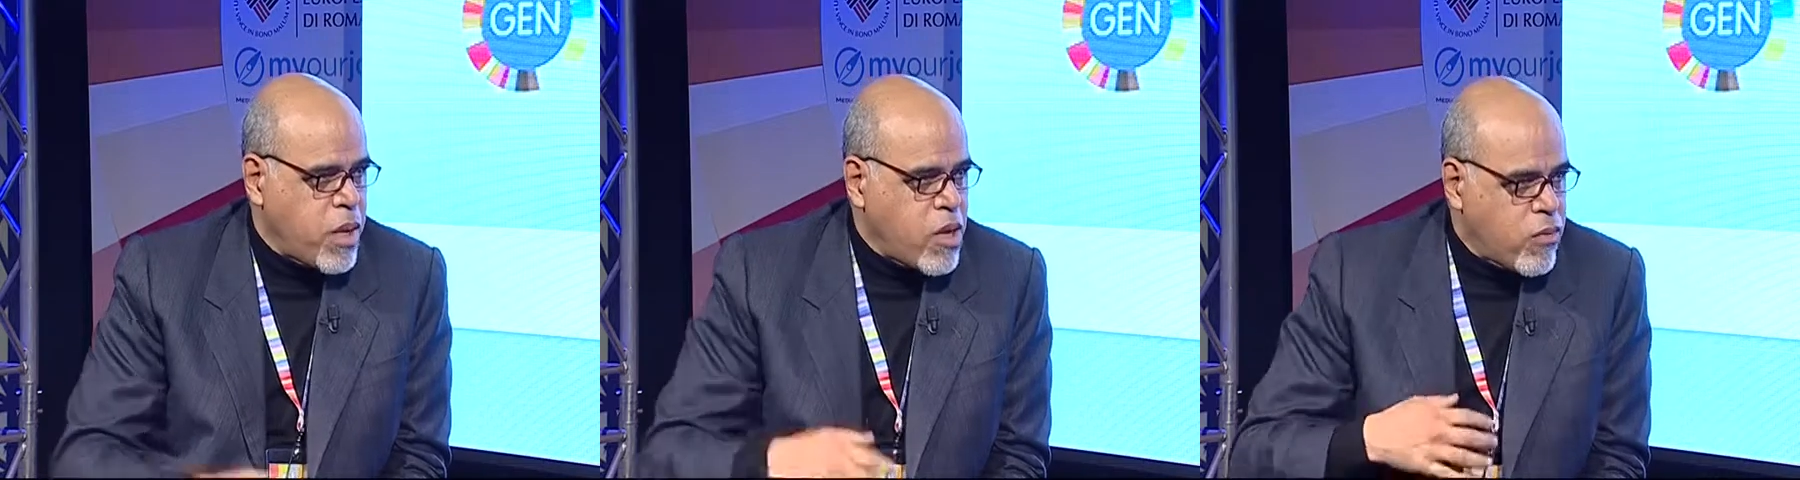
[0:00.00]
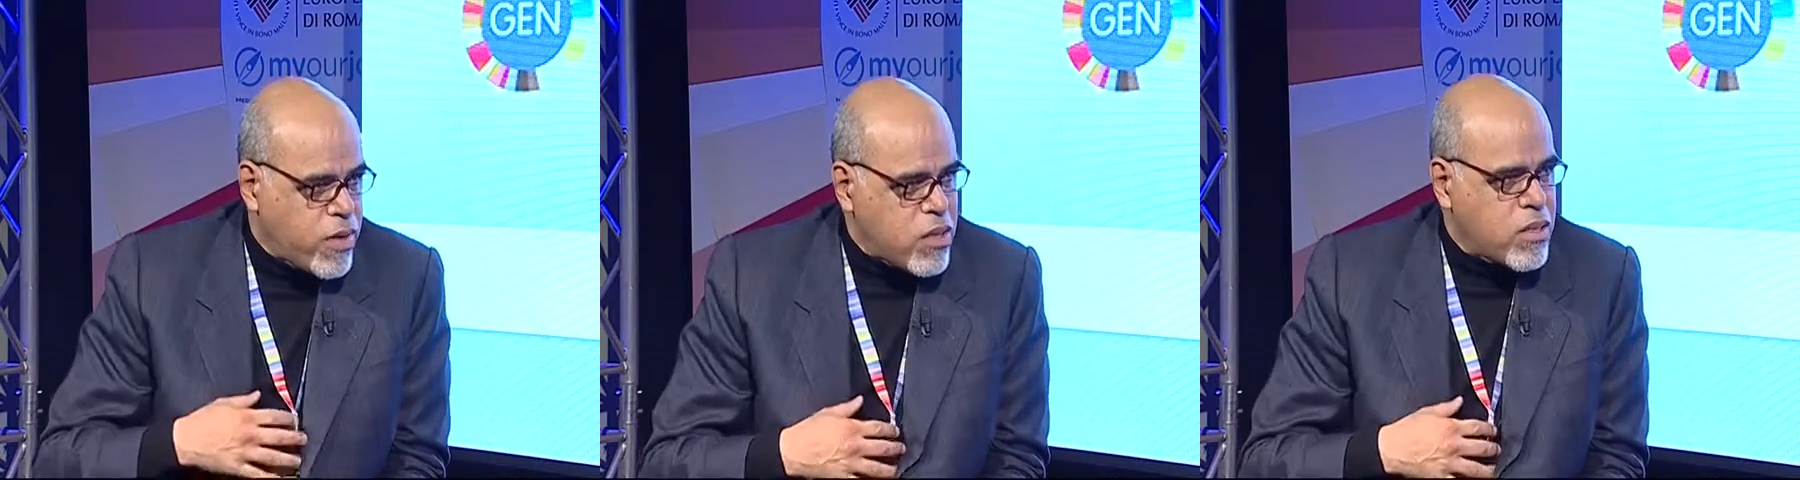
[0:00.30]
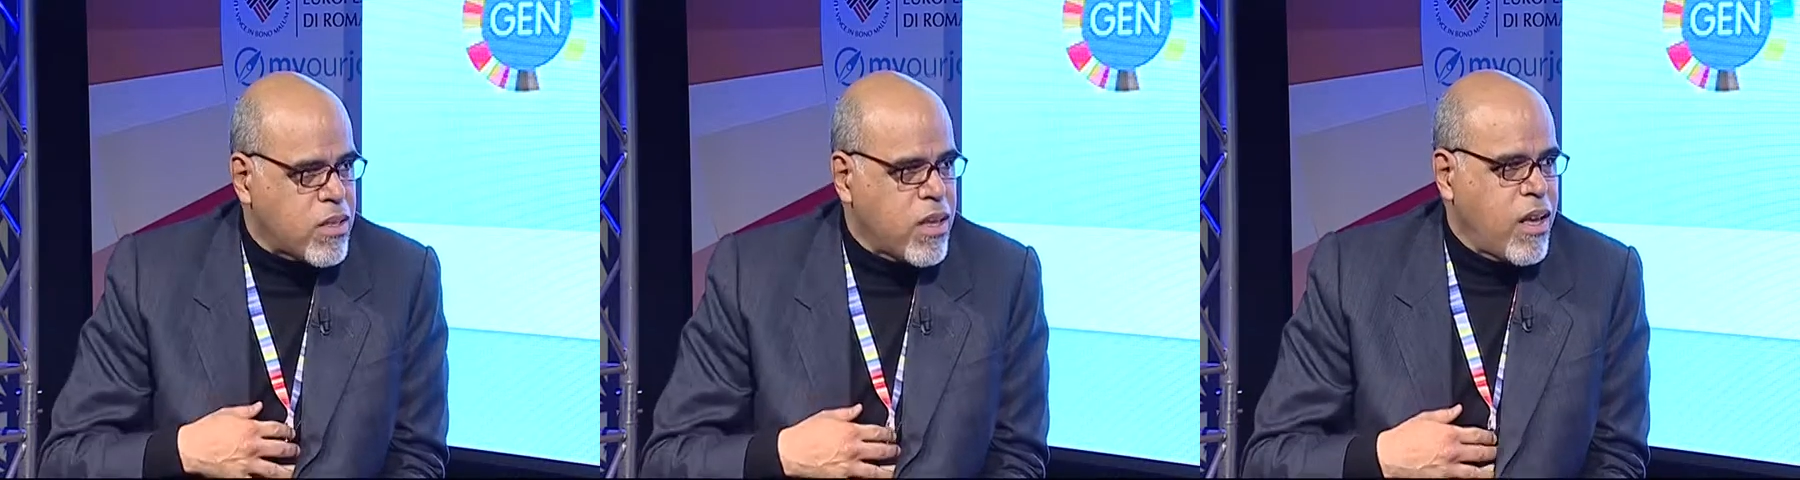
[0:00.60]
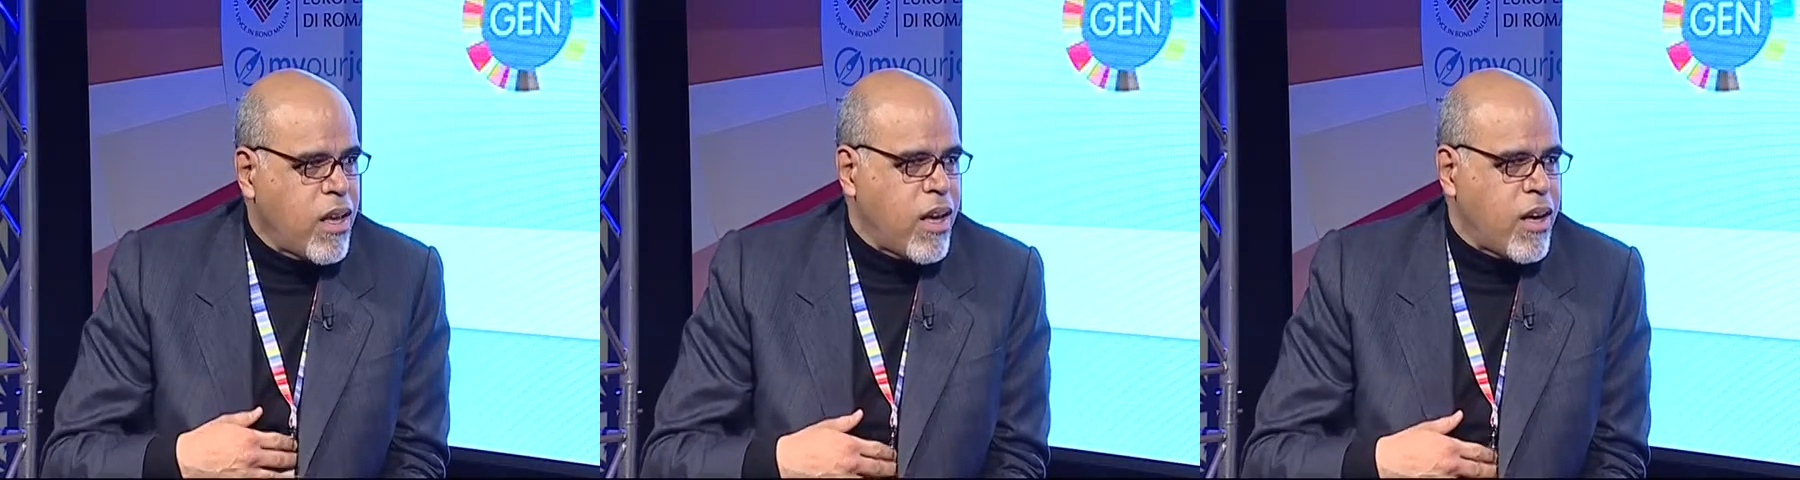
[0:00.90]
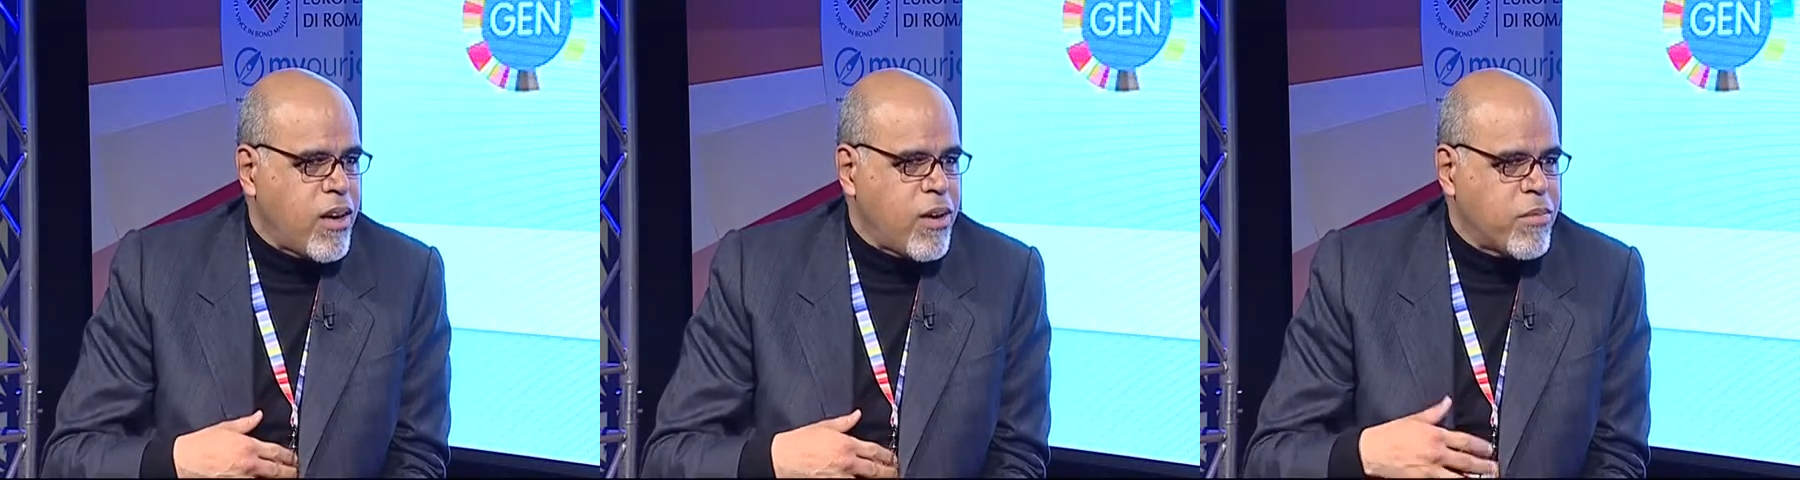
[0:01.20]
InnoVits
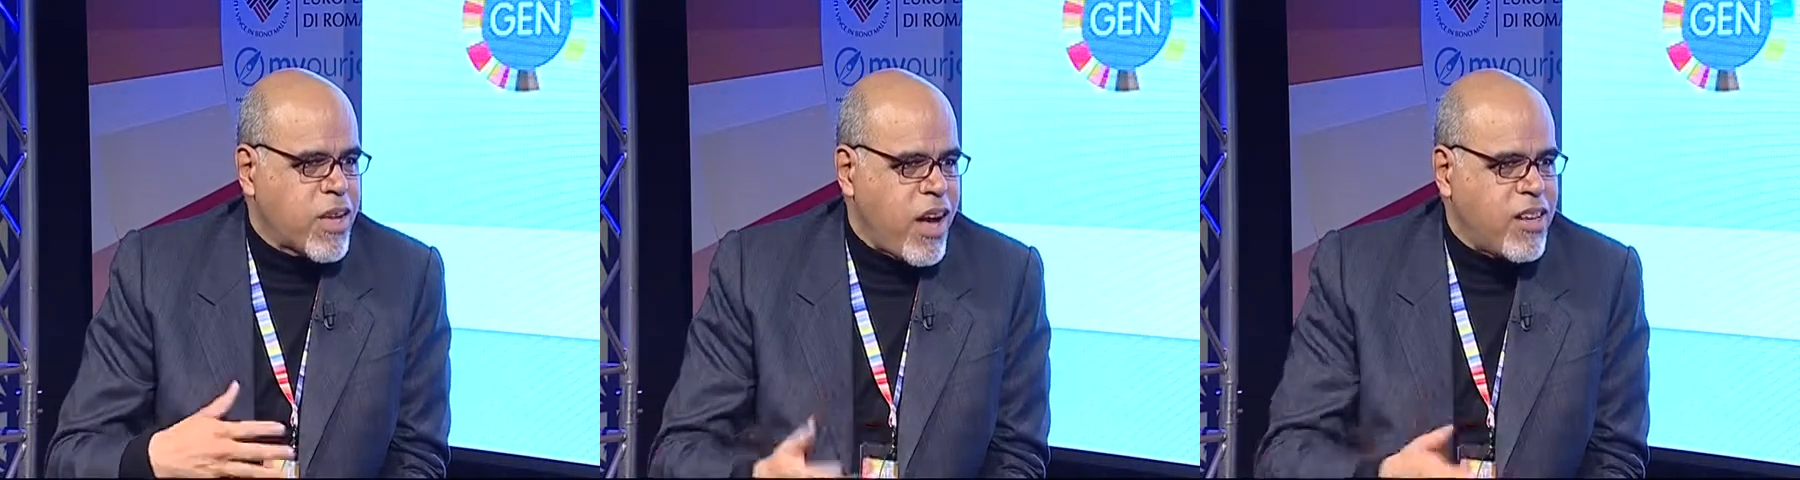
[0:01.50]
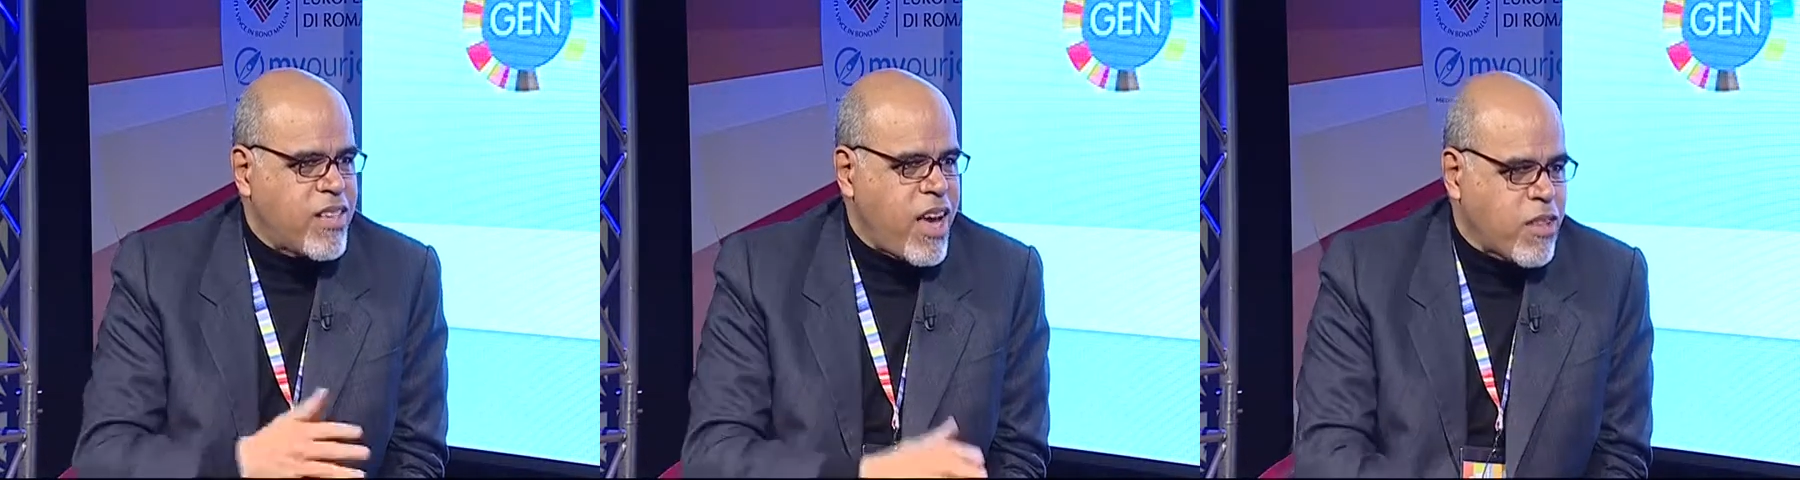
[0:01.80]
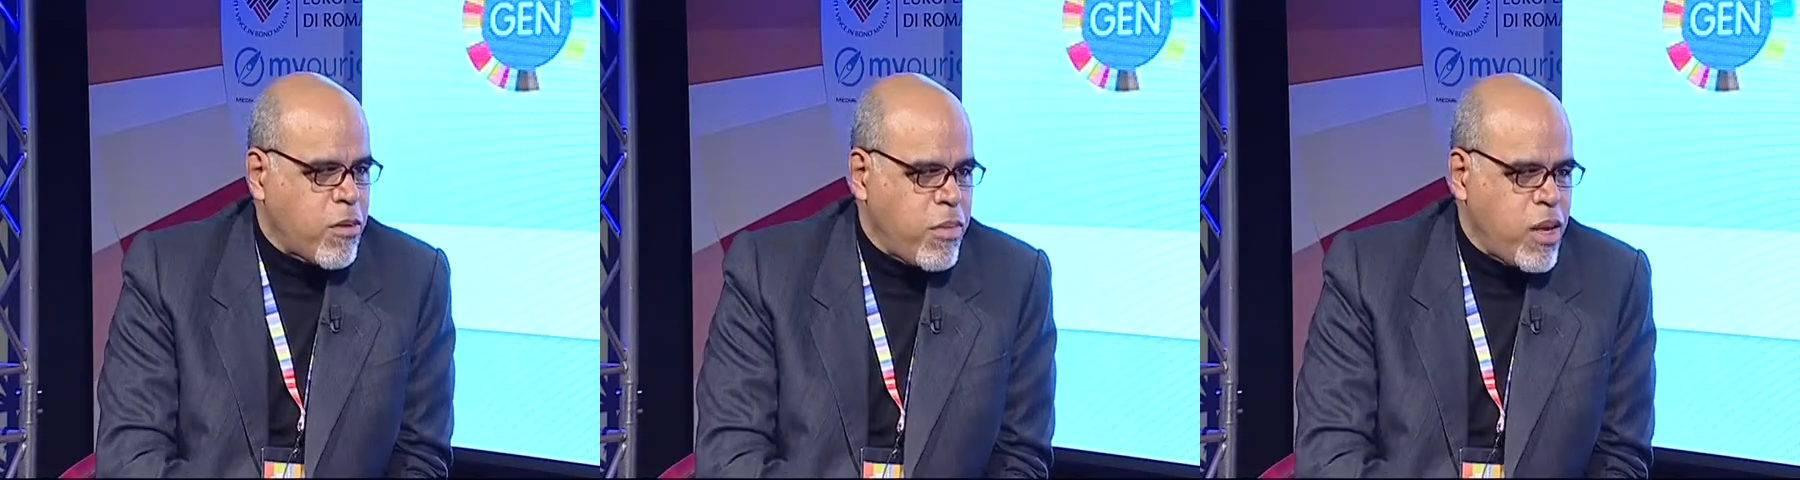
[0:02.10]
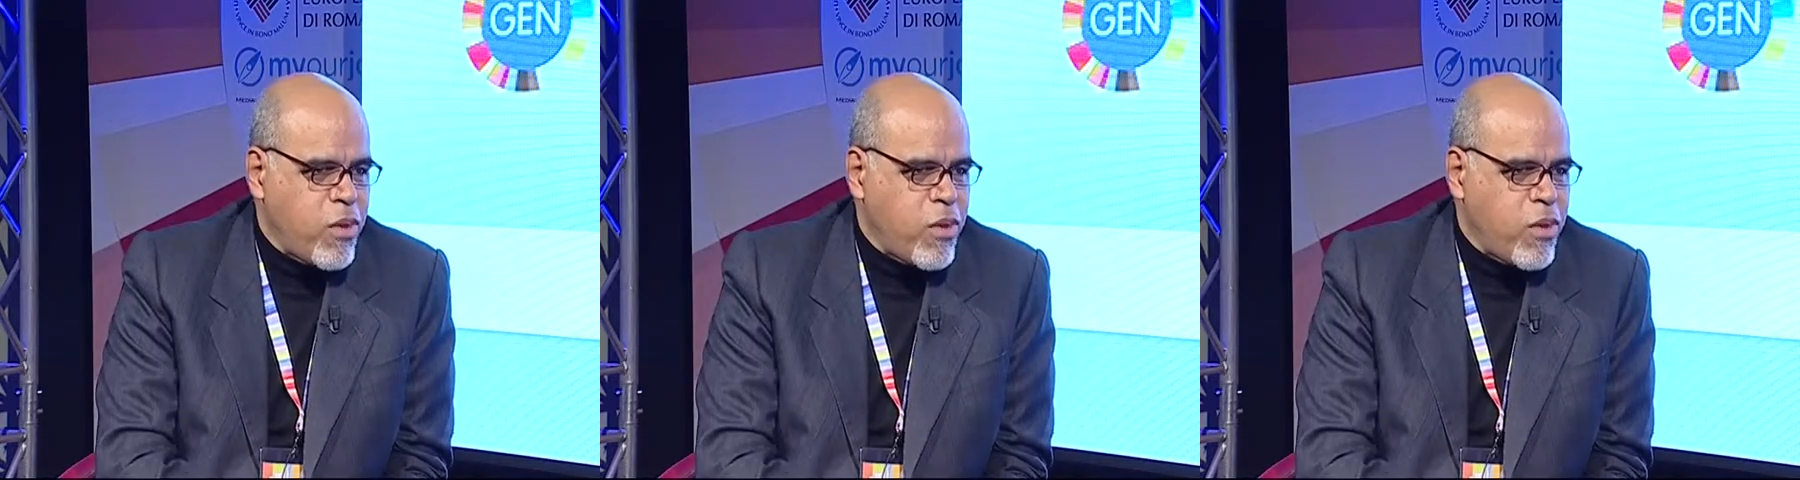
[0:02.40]
contacted me.